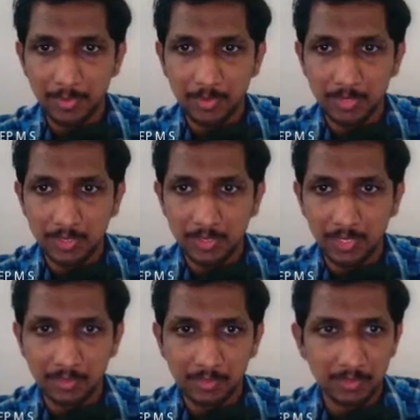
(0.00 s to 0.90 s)
this thing.
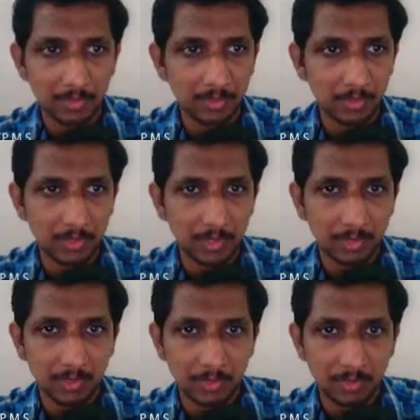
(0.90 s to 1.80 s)
So I
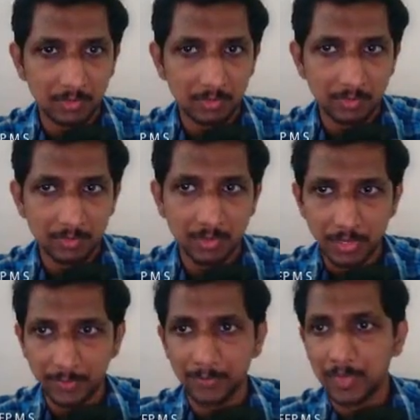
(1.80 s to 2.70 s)
don't. Okay.